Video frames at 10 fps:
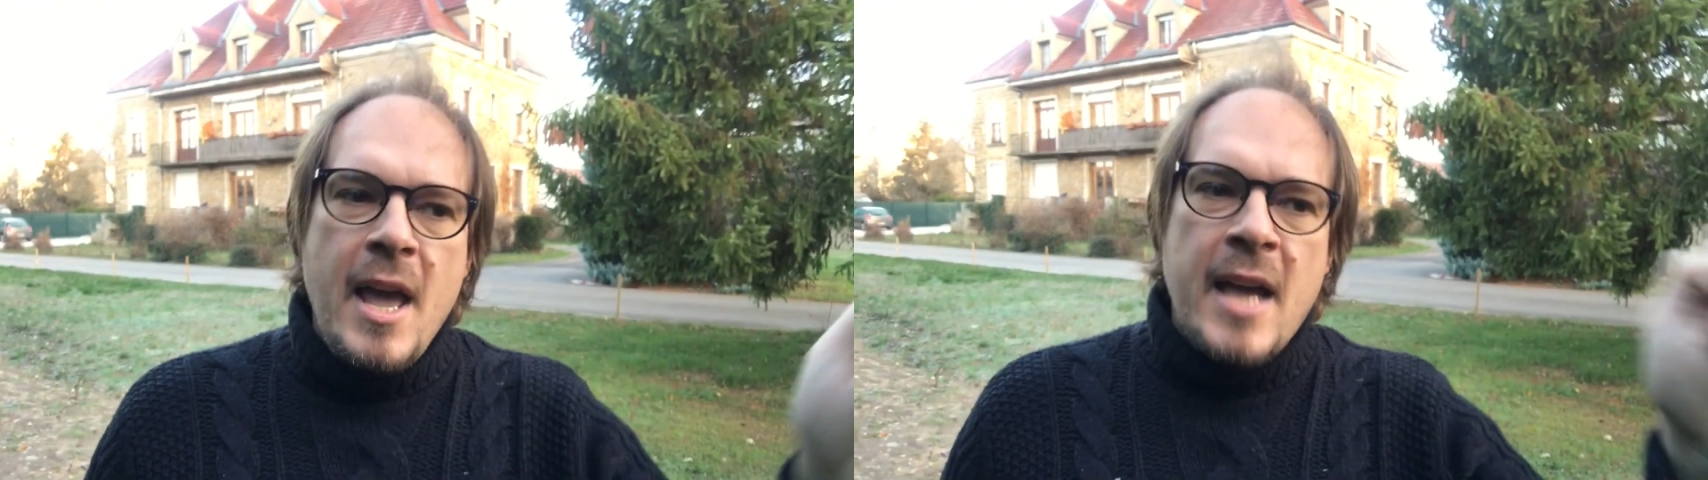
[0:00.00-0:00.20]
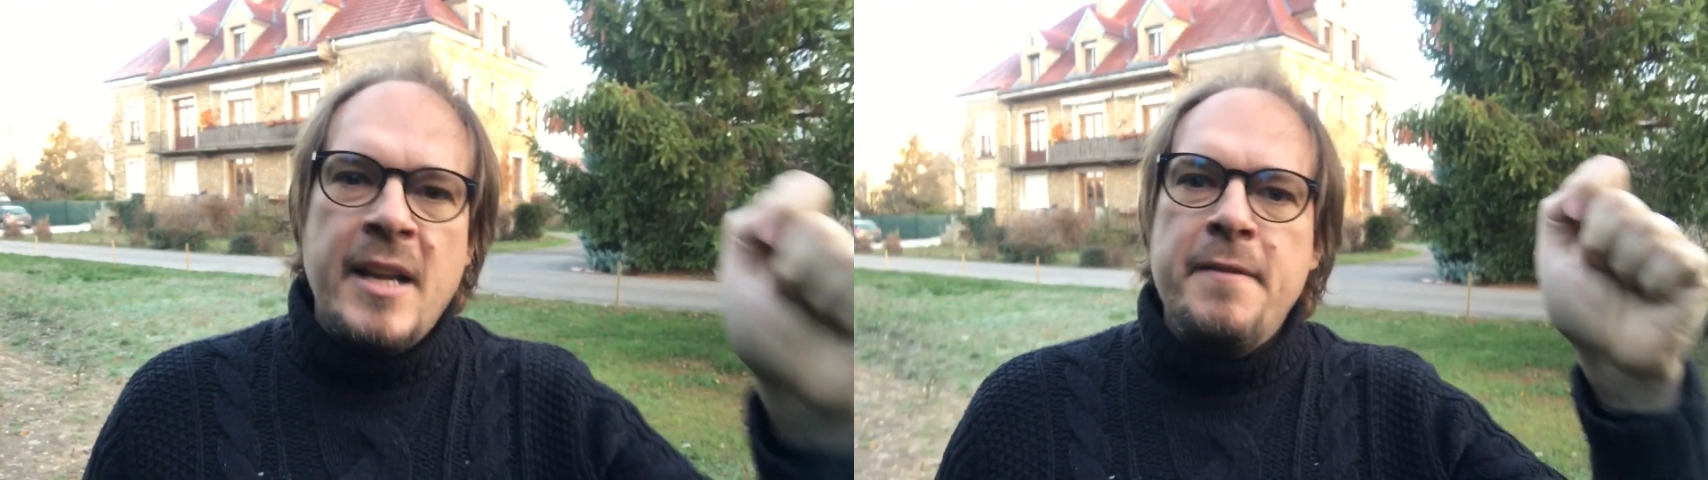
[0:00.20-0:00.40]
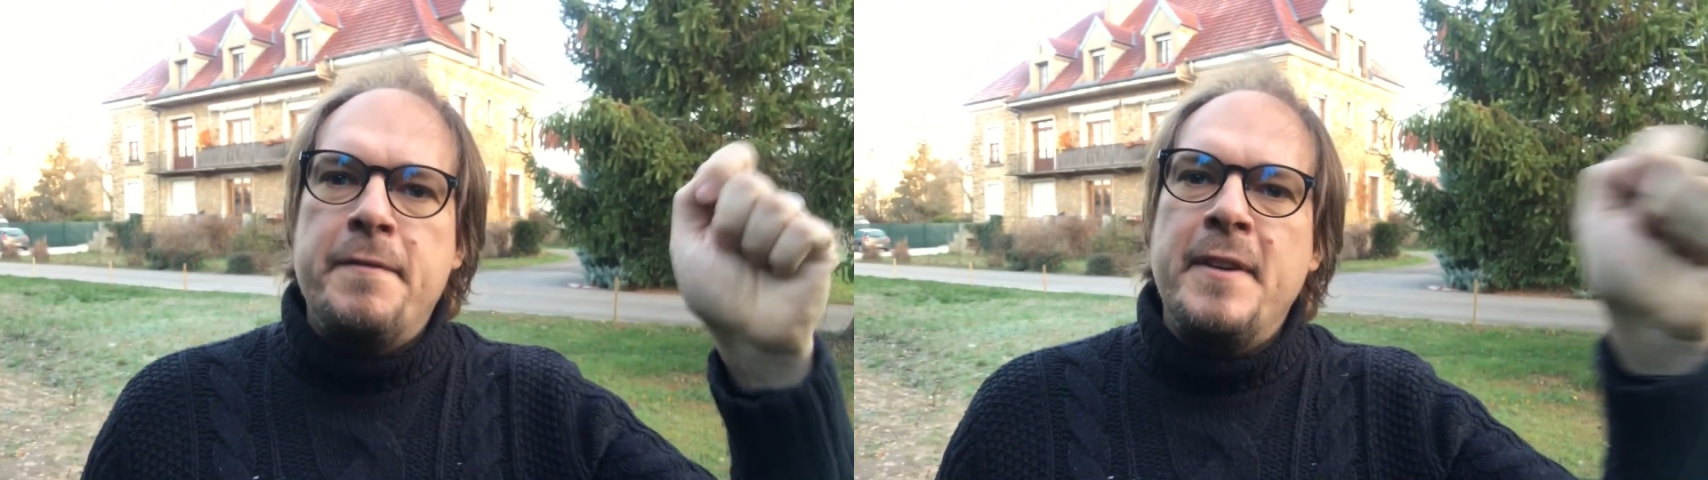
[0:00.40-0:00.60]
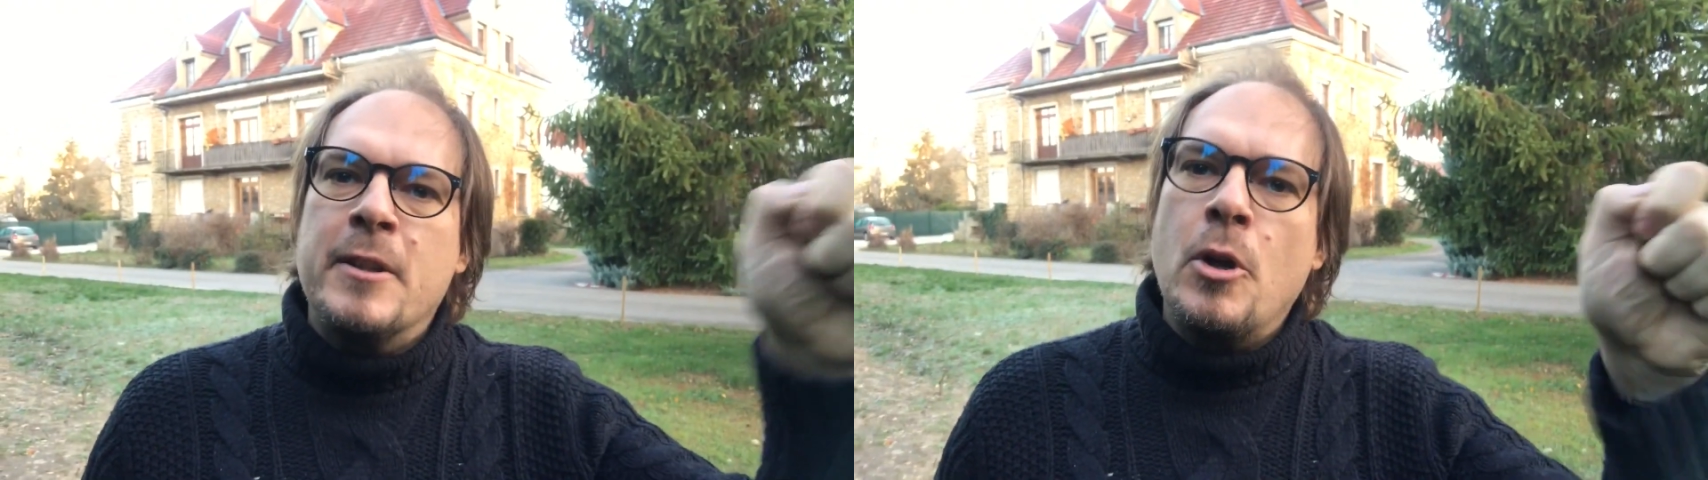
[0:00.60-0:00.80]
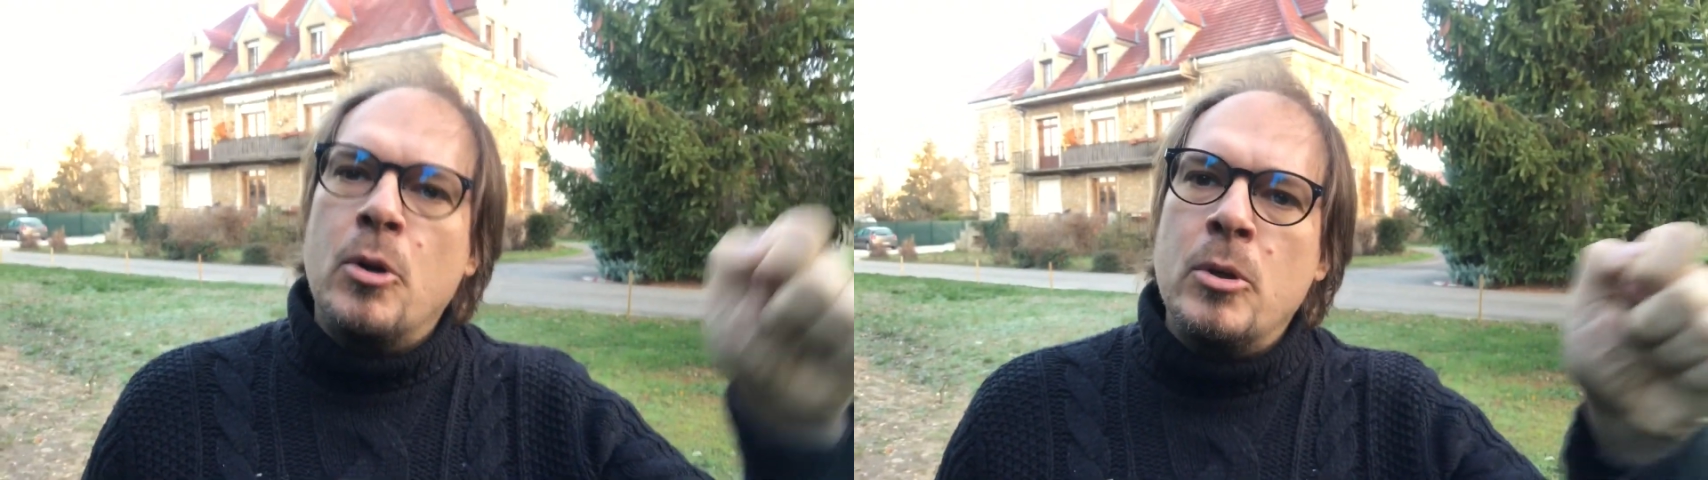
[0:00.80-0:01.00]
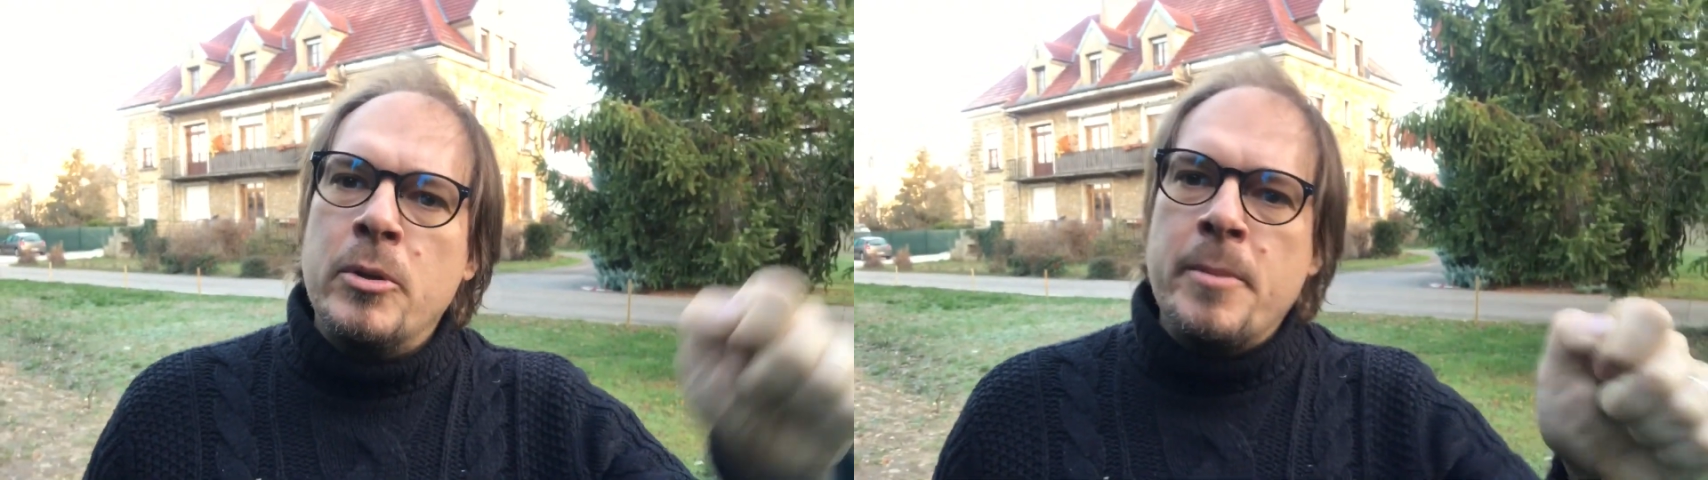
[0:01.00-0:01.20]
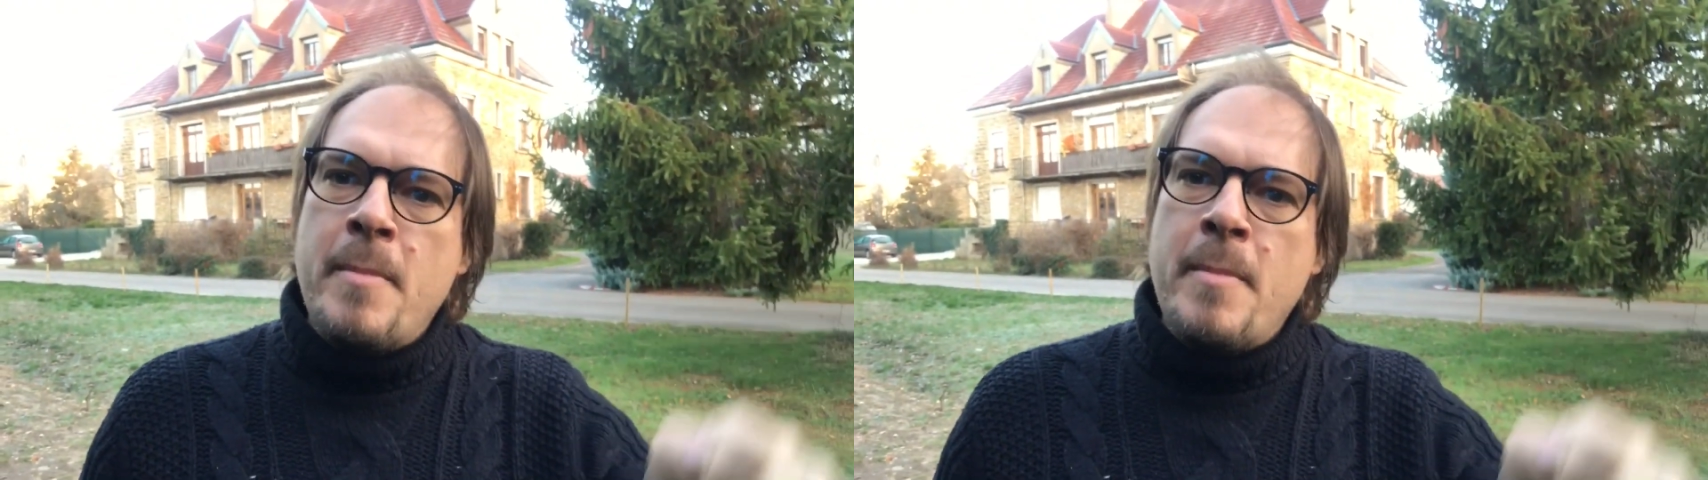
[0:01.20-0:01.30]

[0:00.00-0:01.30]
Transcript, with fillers: And he filled all the